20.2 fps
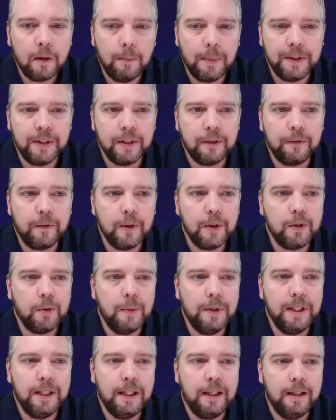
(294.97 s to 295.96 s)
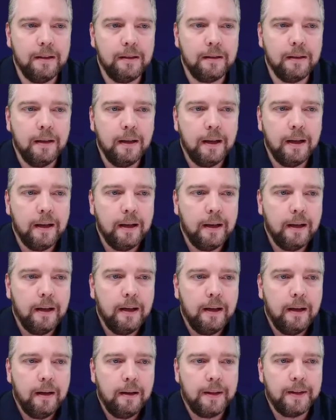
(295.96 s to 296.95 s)
But this first one is
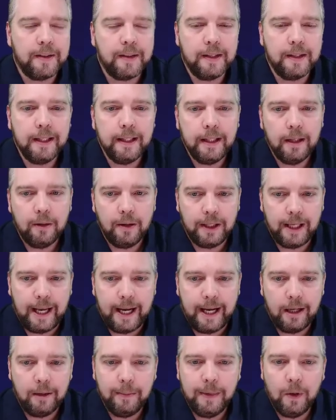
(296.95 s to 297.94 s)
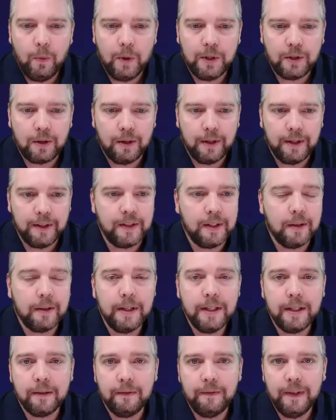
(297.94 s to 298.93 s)
the Sendiio Academy, which are the
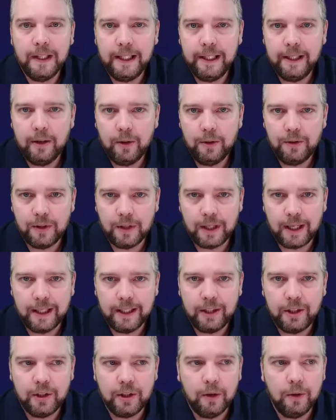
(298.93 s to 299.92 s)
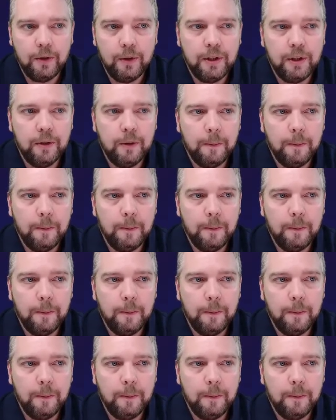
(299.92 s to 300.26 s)
series of videos that I showed